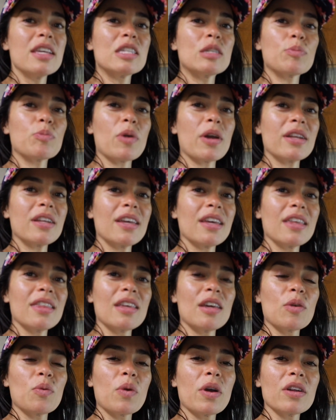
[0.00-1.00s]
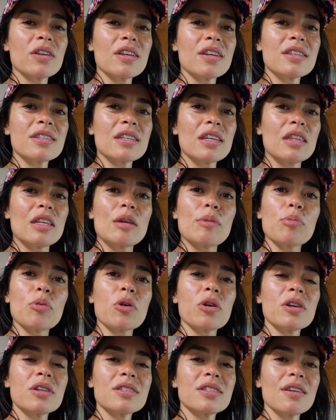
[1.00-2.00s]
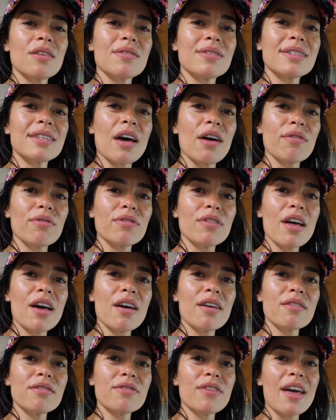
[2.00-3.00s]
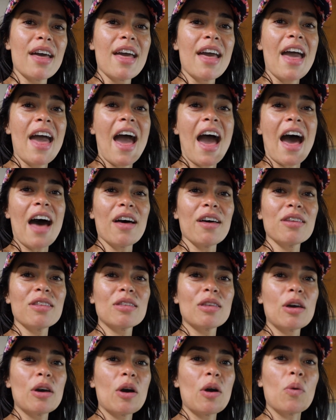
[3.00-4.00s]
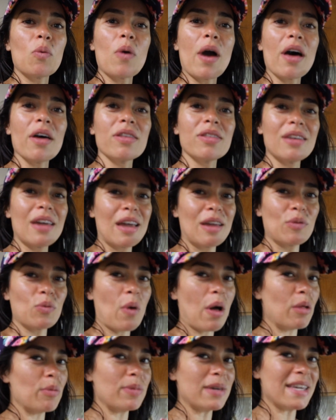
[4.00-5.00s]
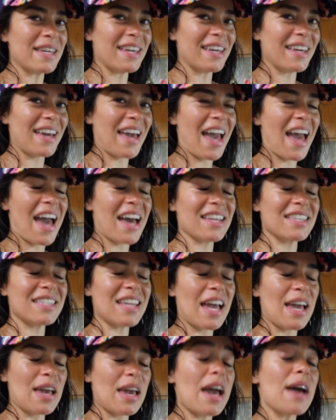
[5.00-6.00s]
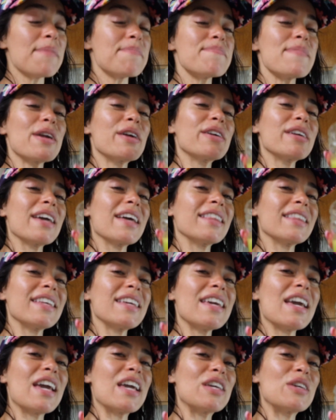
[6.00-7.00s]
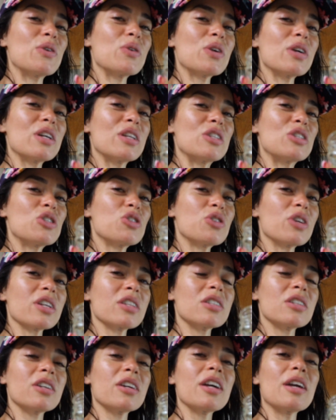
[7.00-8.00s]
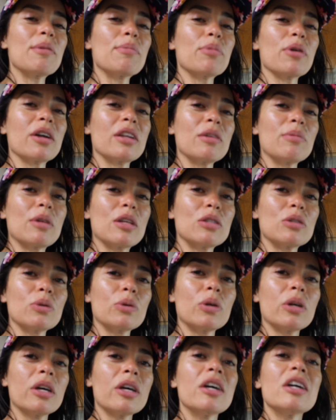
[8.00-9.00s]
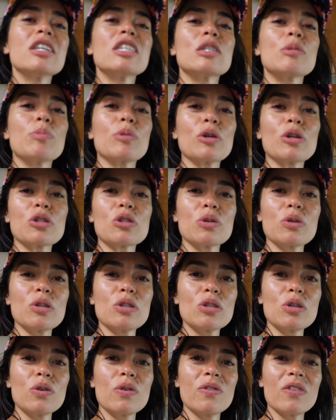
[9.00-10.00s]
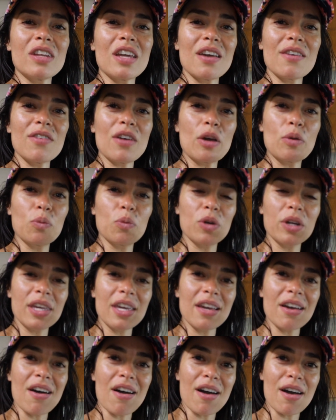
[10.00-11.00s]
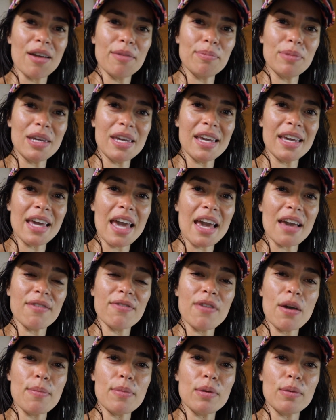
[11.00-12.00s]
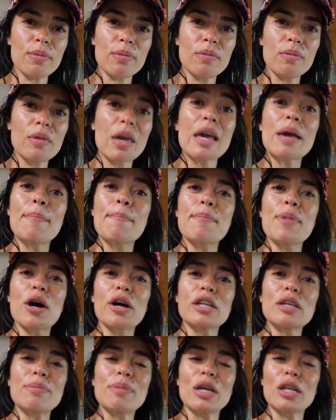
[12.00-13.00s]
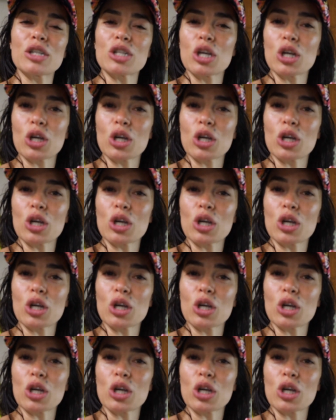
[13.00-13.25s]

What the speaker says: spreading the awareness and the importance of self-love, health, wealth, and well-being. As I am Marianne Lee, a yoga instructor, embodiment doula, spiritual intuitive, and working on being a feminine embodiment